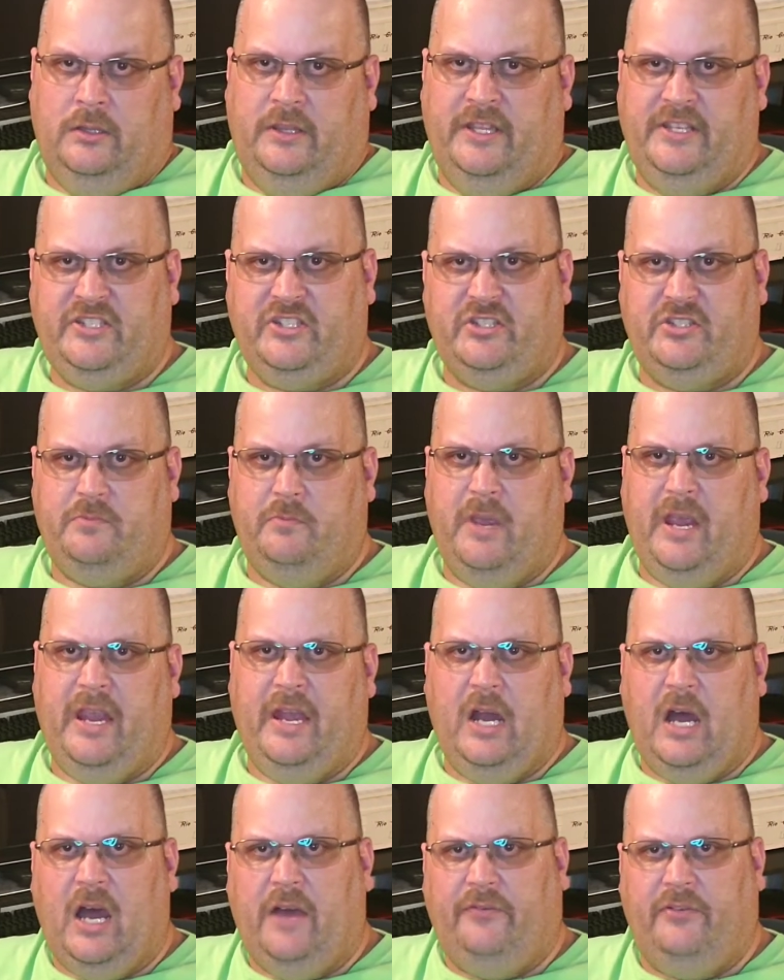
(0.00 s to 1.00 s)
This is
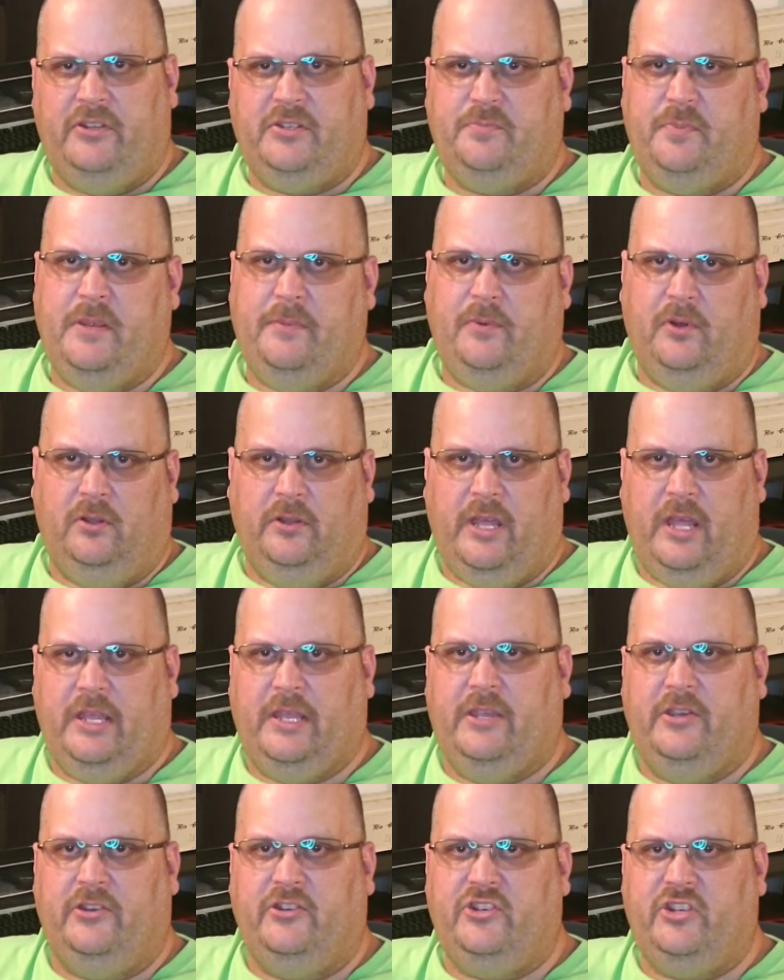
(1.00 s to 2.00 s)
main office people,
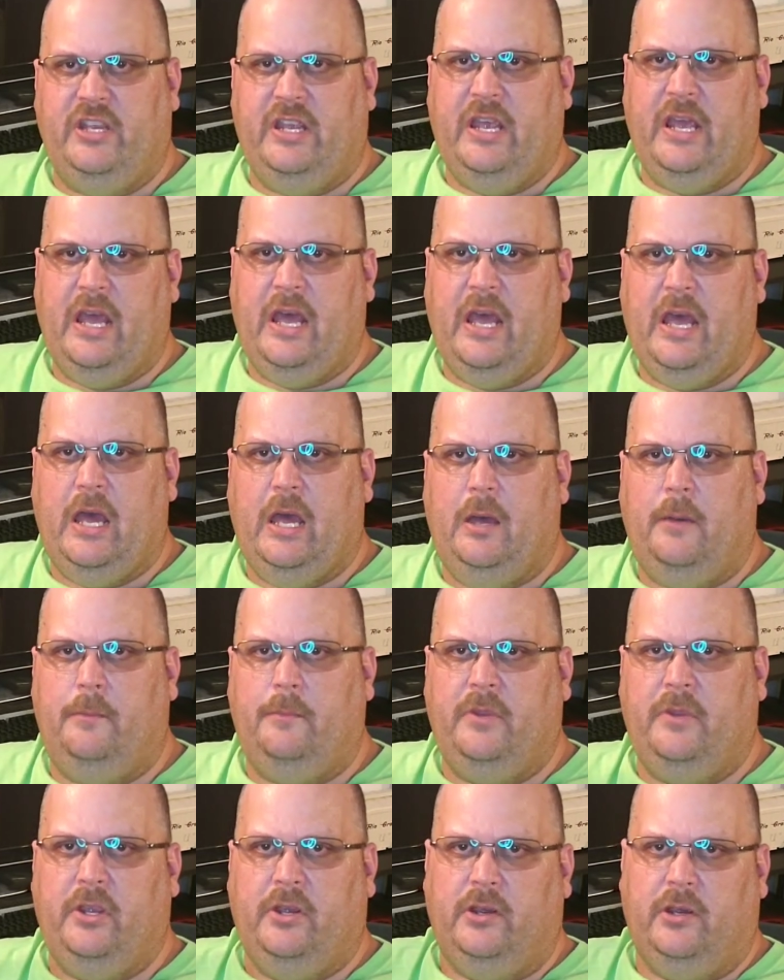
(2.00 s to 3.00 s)
like your
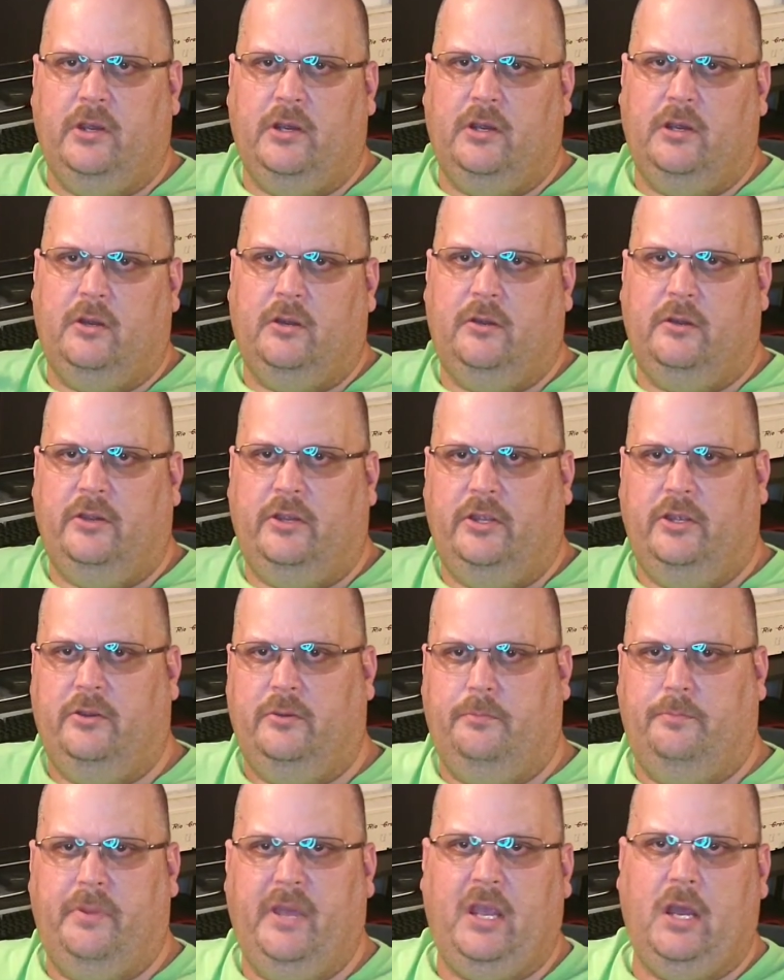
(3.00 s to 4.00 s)
GM, your
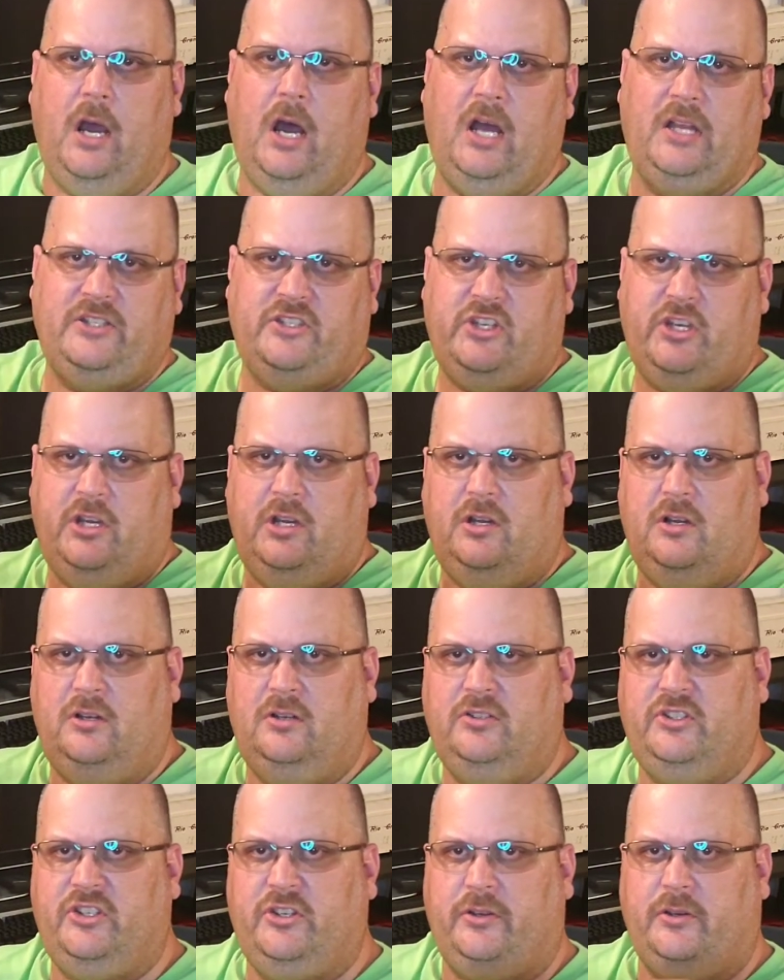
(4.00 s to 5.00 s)
your big
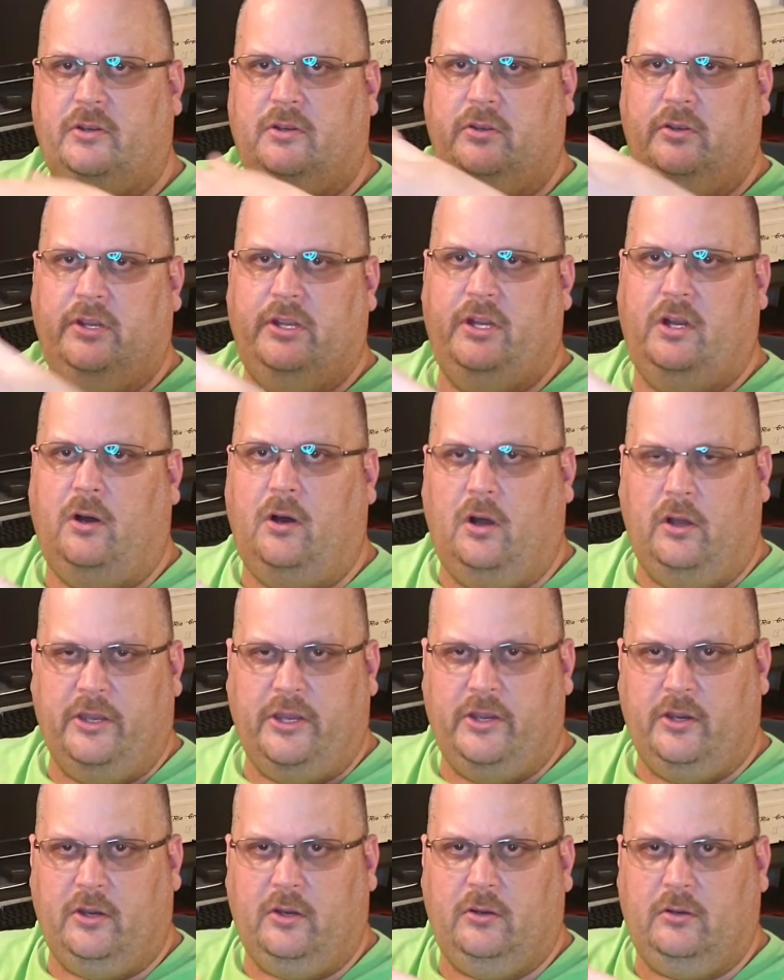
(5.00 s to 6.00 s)
honchos, your you know
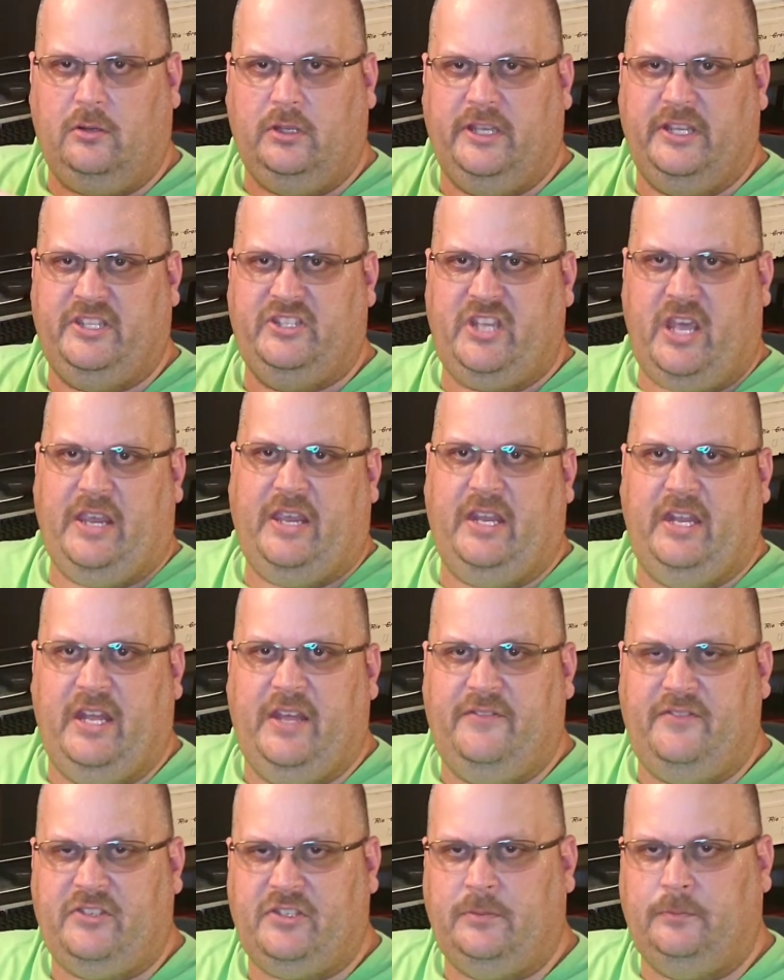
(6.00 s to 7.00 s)
all your
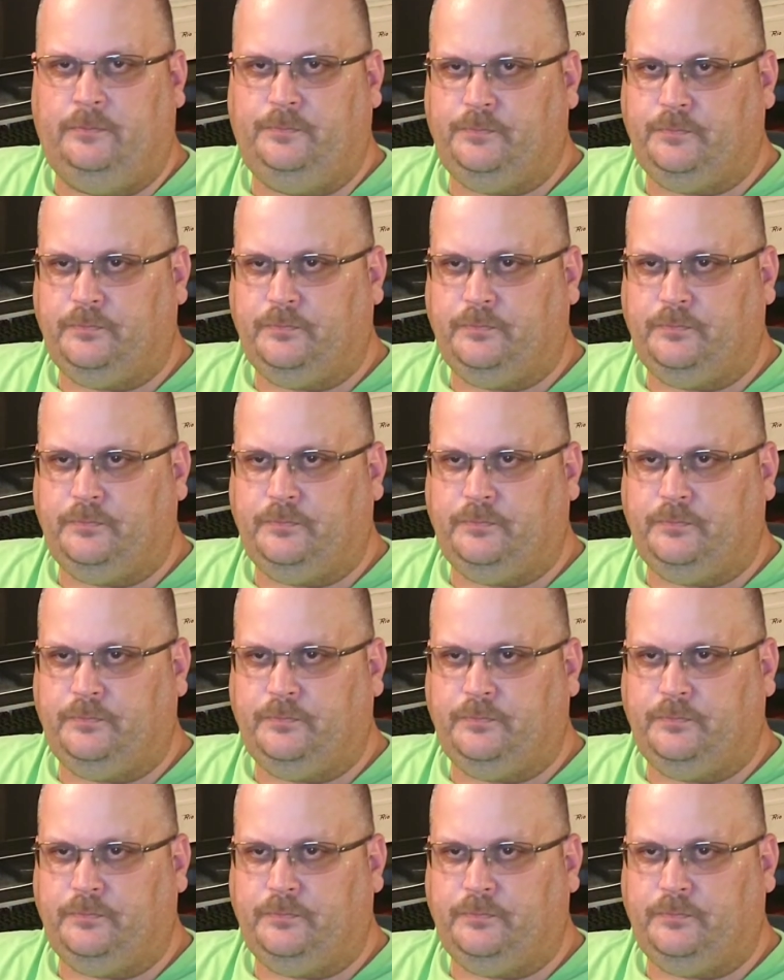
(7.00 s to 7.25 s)
executives.